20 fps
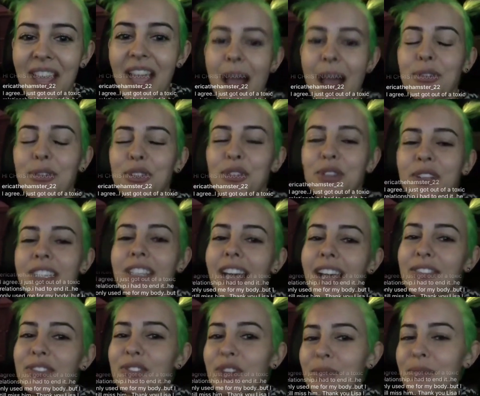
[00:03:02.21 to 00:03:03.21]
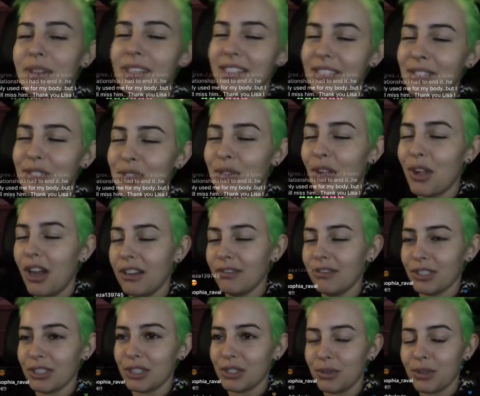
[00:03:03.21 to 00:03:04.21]
I'm just doing a live stream because it's too long
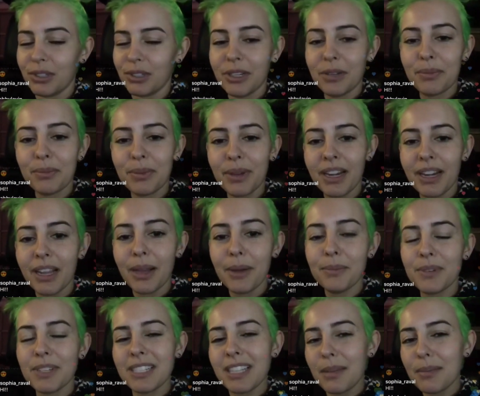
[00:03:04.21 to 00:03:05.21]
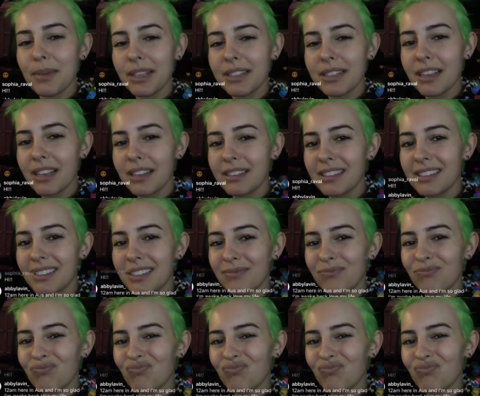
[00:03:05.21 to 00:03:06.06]
for a story. But, does that make sense?